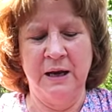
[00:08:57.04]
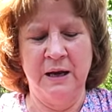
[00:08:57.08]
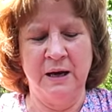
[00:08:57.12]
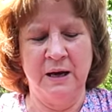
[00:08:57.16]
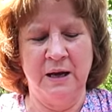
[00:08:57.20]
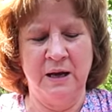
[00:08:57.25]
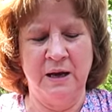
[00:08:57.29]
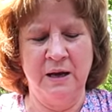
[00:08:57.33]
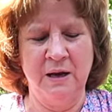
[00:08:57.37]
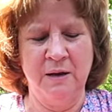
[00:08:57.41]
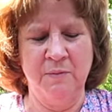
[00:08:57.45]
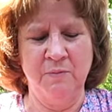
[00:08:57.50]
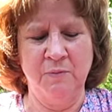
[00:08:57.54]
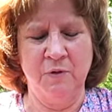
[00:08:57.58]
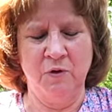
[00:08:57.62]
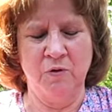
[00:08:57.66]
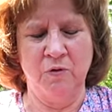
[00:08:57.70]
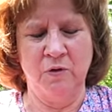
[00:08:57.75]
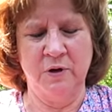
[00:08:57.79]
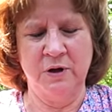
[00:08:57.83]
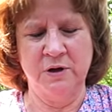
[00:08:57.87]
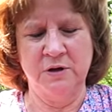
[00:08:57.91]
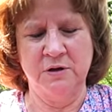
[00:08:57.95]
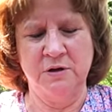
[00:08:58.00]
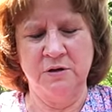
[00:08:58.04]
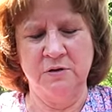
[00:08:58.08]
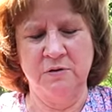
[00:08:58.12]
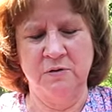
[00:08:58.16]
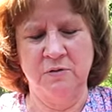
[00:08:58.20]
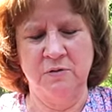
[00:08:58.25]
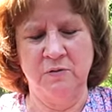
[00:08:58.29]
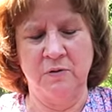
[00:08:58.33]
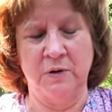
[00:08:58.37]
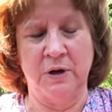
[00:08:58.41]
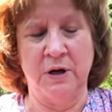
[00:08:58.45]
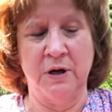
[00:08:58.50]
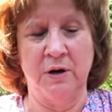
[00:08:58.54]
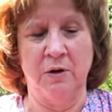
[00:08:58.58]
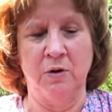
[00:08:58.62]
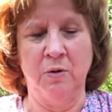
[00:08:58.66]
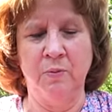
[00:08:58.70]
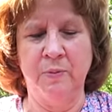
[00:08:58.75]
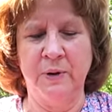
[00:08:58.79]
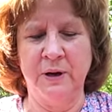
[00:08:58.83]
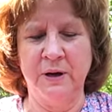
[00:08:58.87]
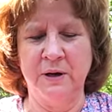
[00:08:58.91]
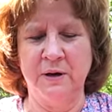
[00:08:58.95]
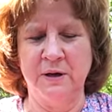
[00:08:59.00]
And I am going to, I
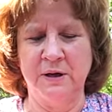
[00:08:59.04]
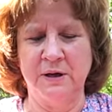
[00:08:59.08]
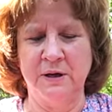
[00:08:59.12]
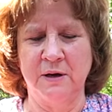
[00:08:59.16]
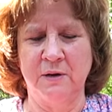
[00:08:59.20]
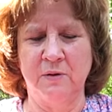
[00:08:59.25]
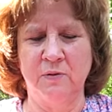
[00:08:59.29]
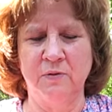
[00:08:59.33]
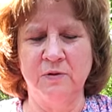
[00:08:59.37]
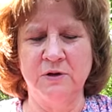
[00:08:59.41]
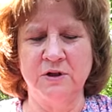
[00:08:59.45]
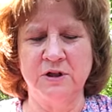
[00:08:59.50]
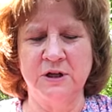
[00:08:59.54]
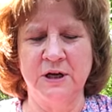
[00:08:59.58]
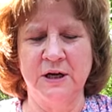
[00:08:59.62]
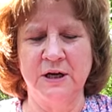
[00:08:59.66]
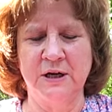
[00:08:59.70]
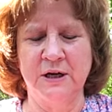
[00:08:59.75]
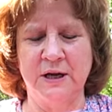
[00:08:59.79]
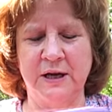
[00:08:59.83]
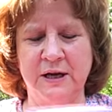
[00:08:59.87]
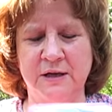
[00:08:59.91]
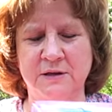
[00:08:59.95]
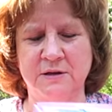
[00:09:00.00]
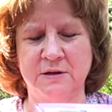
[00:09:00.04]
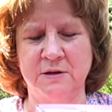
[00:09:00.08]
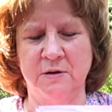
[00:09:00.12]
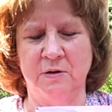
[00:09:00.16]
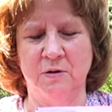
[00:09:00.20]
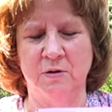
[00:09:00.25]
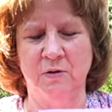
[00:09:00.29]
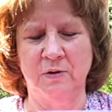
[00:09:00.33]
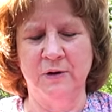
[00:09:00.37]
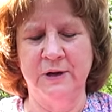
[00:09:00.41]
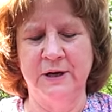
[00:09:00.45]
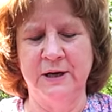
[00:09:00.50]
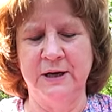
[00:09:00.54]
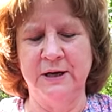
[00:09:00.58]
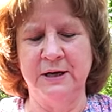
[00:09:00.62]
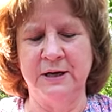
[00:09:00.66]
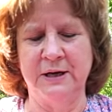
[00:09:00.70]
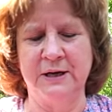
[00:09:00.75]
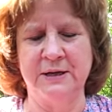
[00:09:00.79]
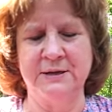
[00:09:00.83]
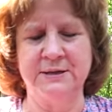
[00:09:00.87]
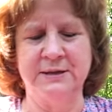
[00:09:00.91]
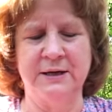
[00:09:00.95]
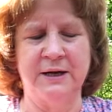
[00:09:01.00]
hope I can tell which end has the hole in it.
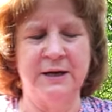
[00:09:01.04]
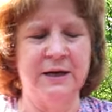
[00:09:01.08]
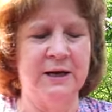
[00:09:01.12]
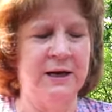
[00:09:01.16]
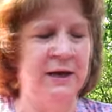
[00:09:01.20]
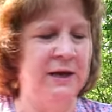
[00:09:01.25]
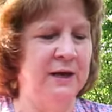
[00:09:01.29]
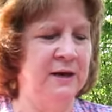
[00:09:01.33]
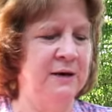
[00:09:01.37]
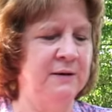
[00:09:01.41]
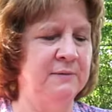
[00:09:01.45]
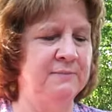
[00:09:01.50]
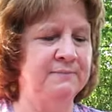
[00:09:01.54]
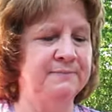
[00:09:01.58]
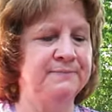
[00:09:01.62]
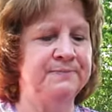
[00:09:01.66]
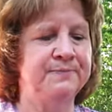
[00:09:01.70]
Yes, I can.